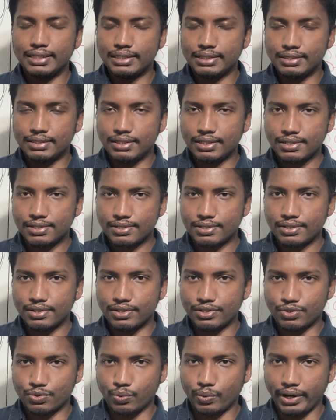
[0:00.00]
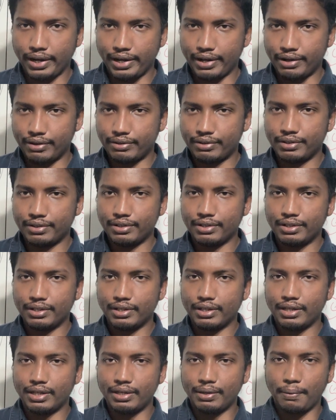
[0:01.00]
this is where
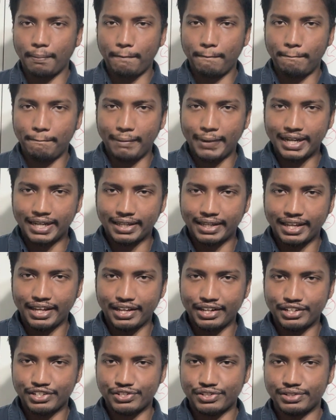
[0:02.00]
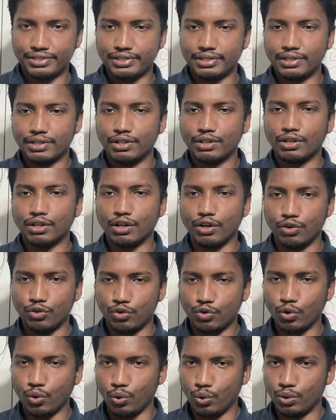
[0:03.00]
medication
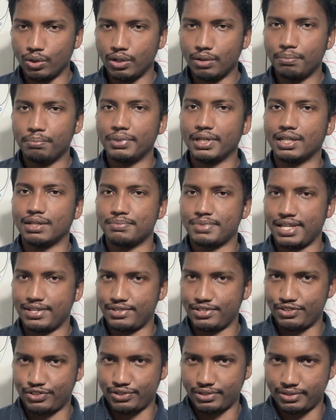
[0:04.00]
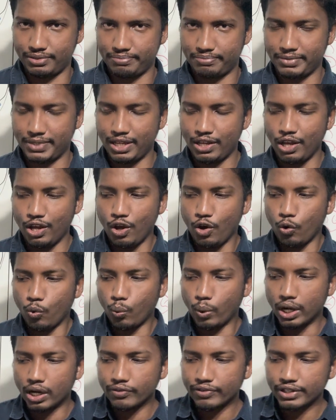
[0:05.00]
control becomes essential.
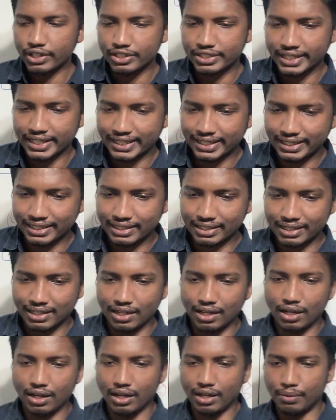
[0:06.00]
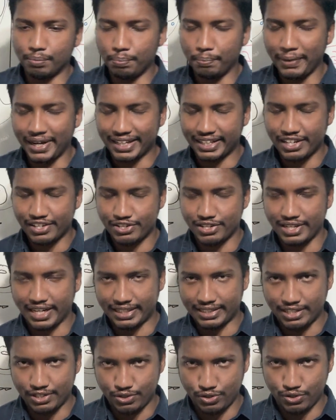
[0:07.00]
Whenever you're taking a medication like
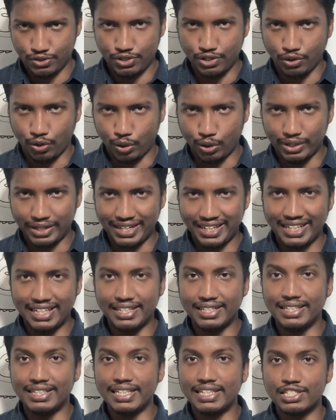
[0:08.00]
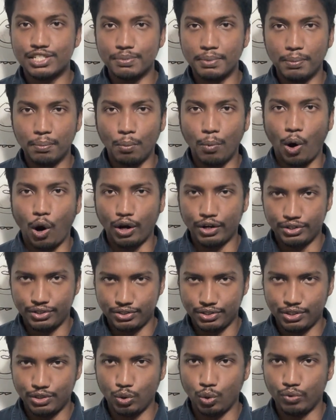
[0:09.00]
testosterone, it needs to be
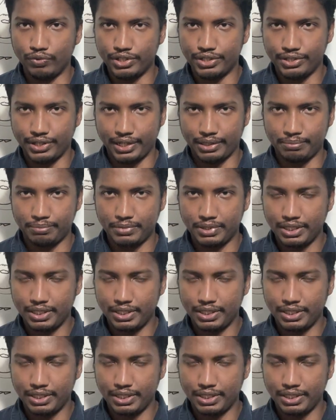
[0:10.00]
monitored over time.